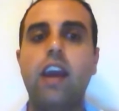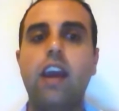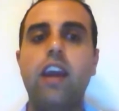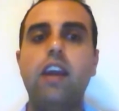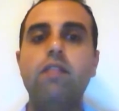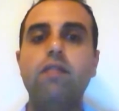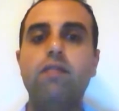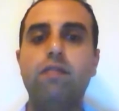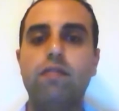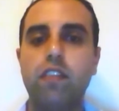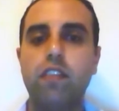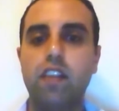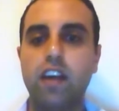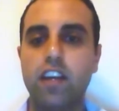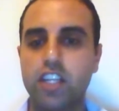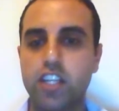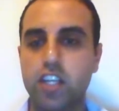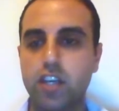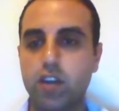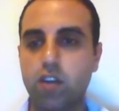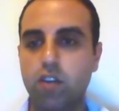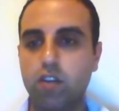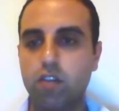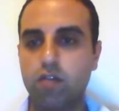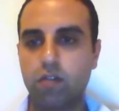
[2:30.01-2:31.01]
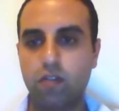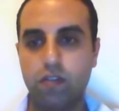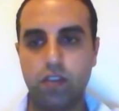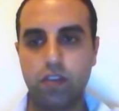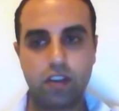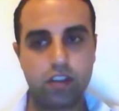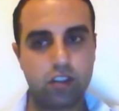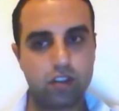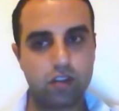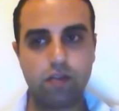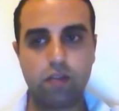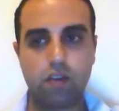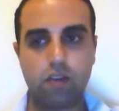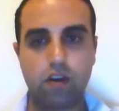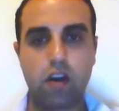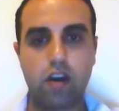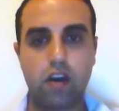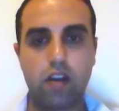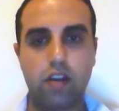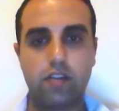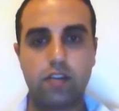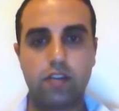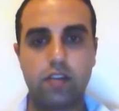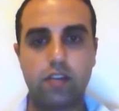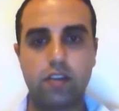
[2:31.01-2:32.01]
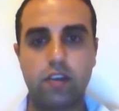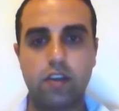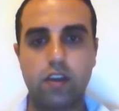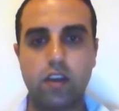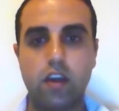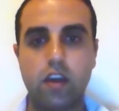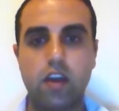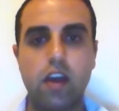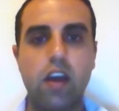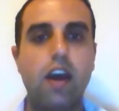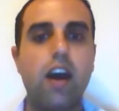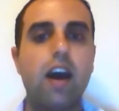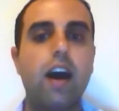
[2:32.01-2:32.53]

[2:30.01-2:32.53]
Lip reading: and flushing of reservoirs.